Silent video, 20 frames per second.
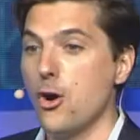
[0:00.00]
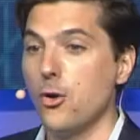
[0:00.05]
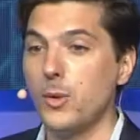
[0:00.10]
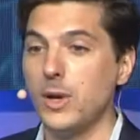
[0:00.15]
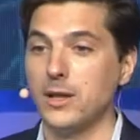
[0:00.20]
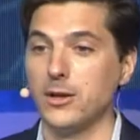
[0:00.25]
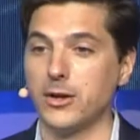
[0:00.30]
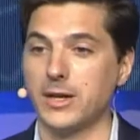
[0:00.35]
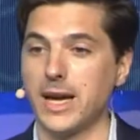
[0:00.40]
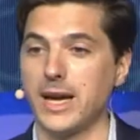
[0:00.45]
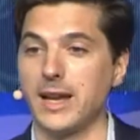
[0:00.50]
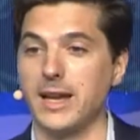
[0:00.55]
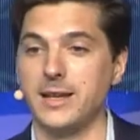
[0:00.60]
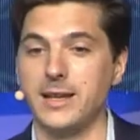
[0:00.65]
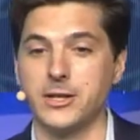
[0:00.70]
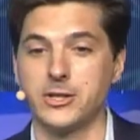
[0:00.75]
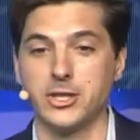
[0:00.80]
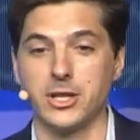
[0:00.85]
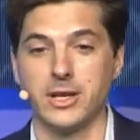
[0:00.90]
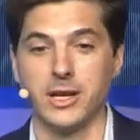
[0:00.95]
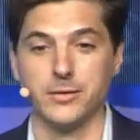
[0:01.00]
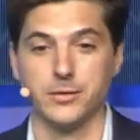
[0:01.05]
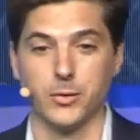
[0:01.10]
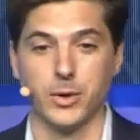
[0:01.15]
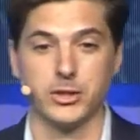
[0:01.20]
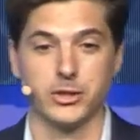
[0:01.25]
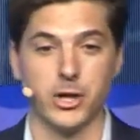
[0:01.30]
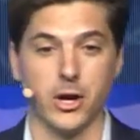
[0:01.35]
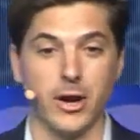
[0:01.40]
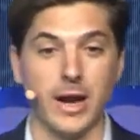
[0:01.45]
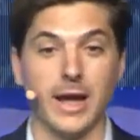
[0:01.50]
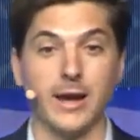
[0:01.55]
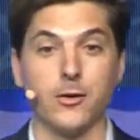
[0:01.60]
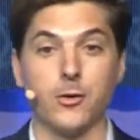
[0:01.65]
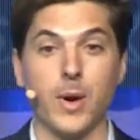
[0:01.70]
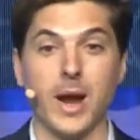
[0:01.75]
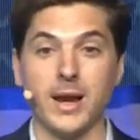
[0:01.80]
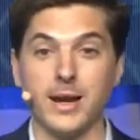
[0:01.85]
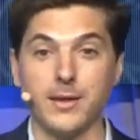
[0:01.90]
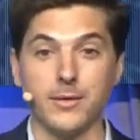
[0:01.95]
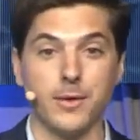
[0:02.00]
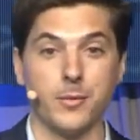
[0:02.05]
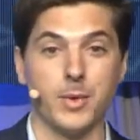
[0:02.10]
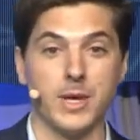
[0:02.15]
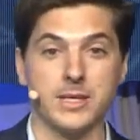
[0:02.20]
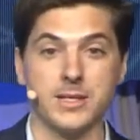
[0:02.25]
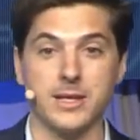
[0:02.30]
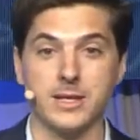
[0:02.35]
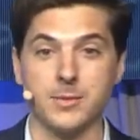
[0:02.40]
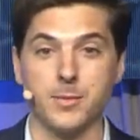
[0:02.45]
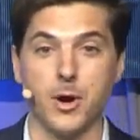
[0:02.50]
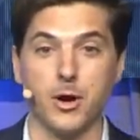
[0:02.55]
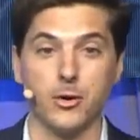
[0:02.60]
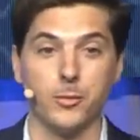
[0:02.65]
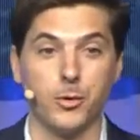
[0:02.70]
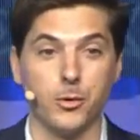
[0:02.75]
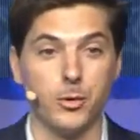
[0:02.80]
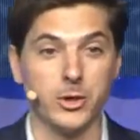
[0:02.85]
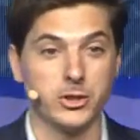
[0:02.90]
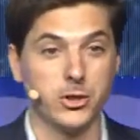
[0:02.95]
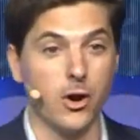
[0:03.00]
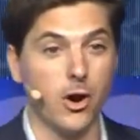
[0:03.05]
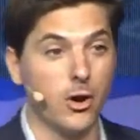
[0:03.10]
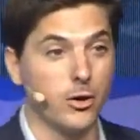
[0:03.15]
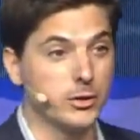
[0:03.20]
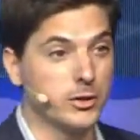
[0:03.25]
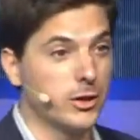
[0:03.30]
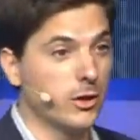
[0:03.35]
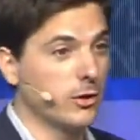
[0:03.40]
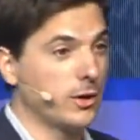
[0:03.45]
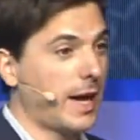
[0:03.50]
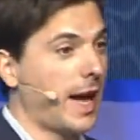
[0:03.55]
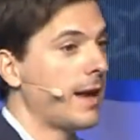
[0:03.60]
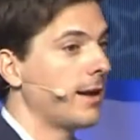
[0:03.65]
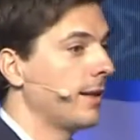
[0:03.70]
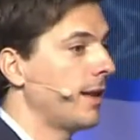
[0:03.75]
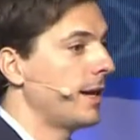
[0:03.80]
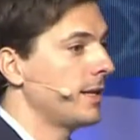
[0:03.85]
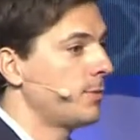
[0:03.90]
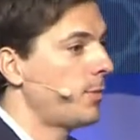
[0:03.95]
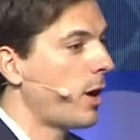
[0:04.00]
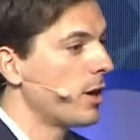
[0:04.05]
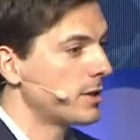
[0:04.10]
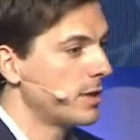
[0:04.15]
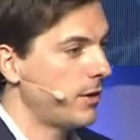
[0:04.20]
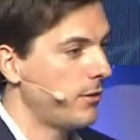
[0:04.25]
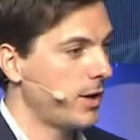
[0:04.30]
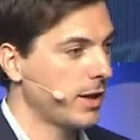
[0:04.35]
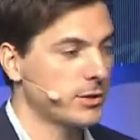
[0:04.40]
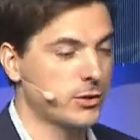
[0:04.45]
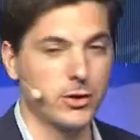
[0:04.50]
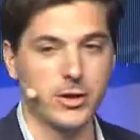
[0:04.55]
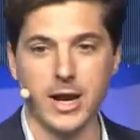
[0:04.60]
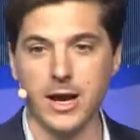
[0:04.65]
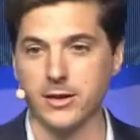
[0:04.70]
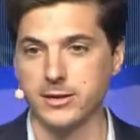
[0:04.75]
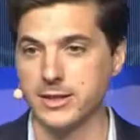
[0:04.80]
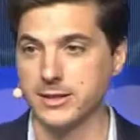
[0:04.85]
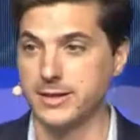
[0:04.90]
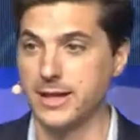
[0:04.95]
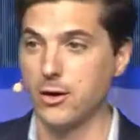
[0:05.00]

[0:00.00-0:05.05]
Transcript: We look at initiatives which are ingrained in the business model, but which will also catalyze positive externalities.